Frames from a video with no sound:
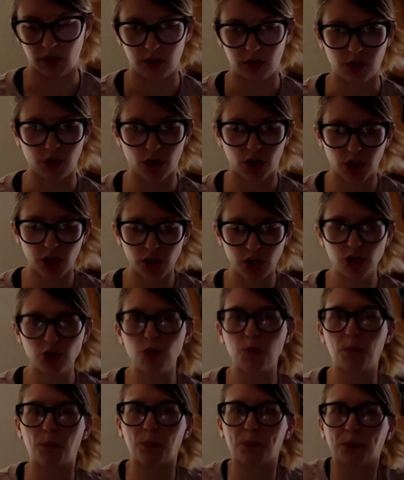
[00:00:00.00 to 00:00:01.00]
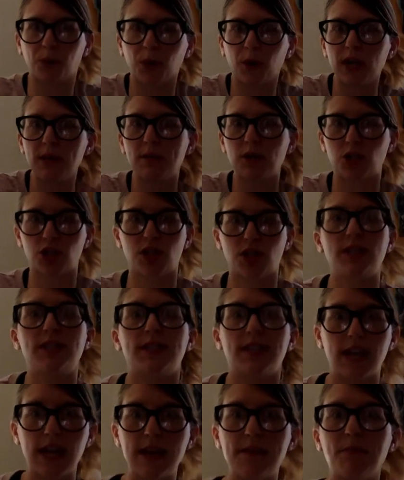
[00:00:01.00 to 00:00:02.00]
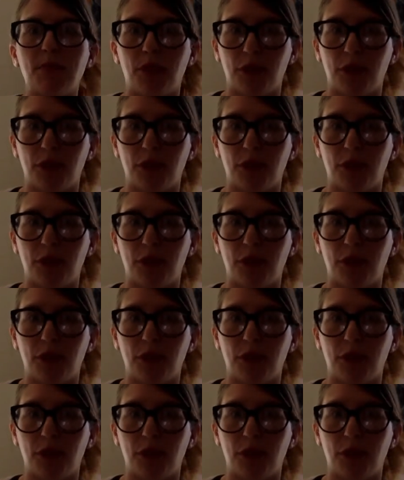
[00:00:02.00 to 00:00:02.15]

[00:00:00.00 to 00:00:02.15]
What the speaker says: you're going to do pretty much the same